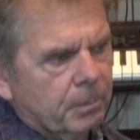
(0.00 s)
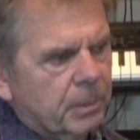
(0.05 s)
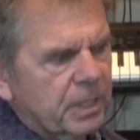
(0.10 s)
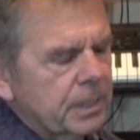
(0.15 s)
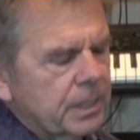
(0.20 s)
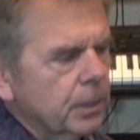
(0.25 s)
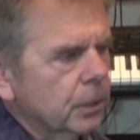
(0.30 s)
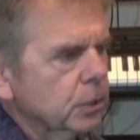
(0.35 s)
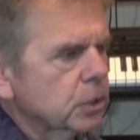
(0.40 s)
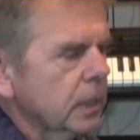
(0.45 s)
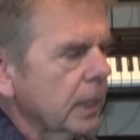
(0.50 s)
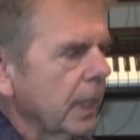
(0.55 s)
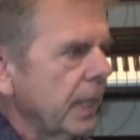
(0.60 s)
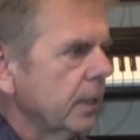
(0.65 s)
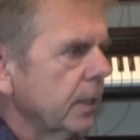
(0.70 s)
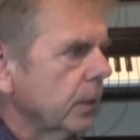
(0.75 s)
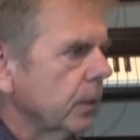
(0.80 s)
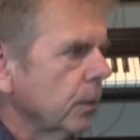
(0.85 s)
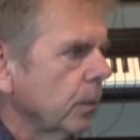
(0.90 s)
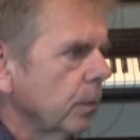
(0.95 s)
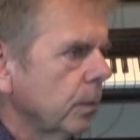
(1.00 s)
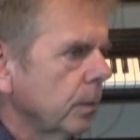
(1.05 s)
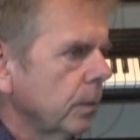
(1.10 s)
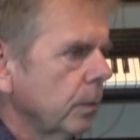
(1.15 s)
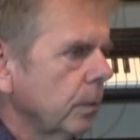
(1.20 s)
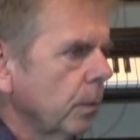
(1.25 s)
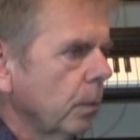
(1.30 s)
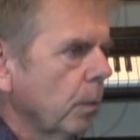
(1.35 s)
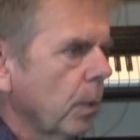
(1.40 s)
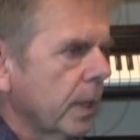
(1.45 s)
But years later,
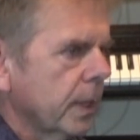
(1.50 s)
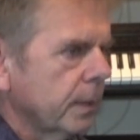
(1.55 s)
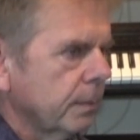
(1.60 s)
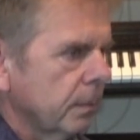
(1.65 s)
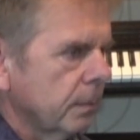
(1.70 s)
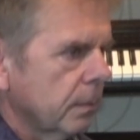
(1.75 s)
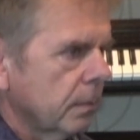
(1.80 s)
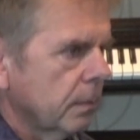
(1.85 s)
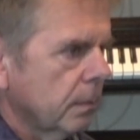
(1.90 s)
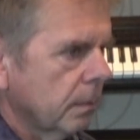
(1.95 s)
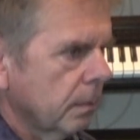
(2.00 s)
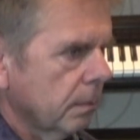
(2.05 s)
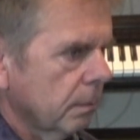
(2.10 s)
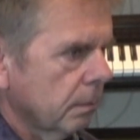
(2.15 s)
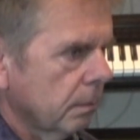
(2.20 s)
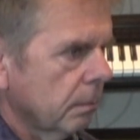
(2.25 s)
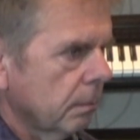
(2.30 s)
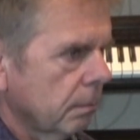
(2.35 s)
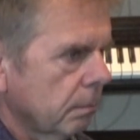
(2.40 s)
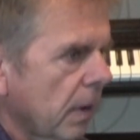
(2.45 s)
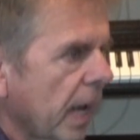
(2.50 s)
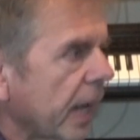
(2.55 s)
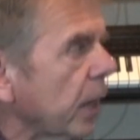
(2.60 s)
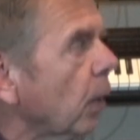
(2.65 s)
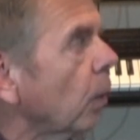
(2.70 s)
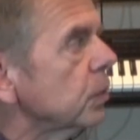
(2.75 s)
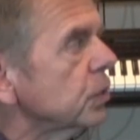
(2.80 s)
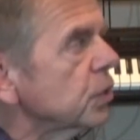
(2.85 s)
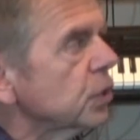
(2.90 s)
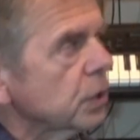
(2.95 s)
when my
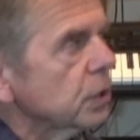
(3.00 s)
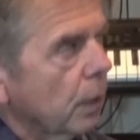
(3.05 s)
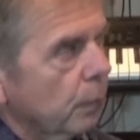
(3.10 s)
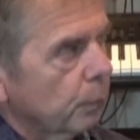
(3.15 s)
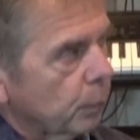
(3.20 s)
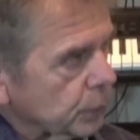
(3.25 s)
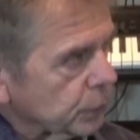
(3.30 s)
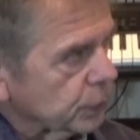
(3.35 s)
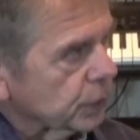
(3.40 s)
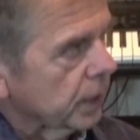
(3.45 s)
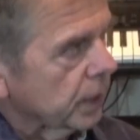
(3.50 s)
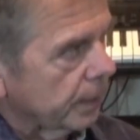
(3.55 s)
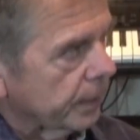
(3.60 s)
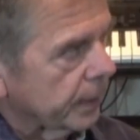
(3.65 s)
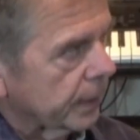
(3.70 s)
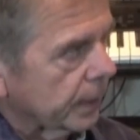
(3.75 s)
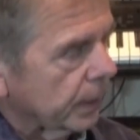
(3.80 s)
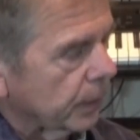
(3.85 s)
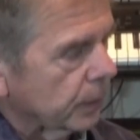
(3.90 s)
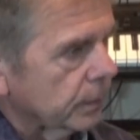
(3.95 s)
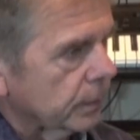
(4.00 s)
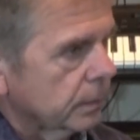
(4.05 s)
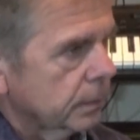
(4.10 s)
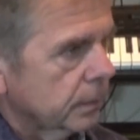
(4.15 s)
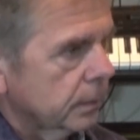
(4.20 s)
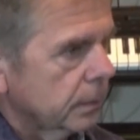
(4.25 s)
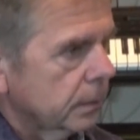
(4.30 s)
own stuff was coming out,